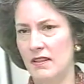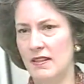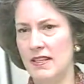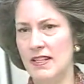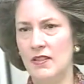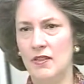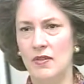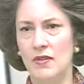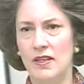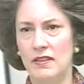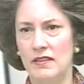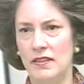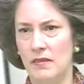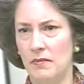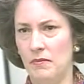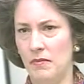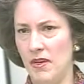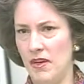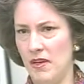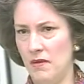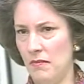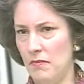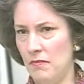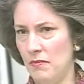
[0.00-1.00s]
Liesl has a
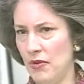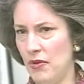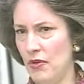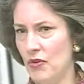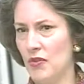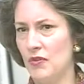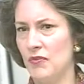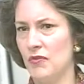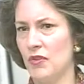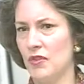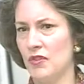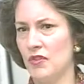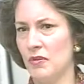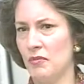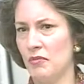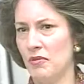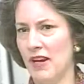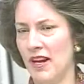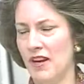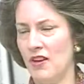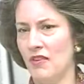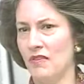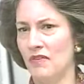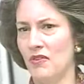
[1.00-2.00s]
beautiful
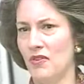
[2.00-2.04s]
soprano